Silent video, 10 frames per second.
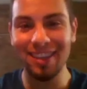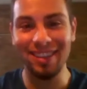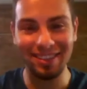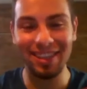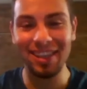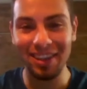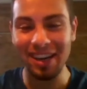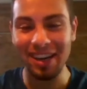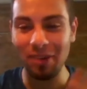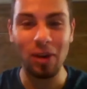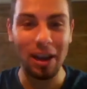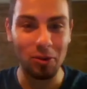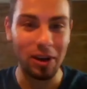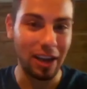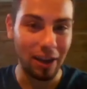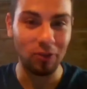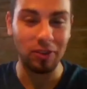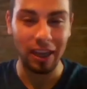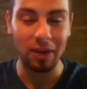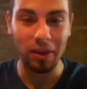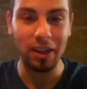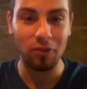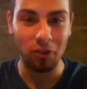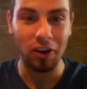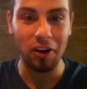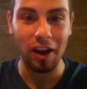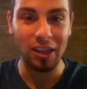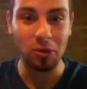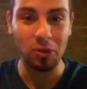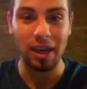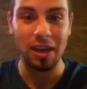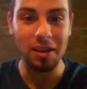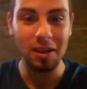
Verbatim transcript: you see you're gonna white one you have to take me for a ride okay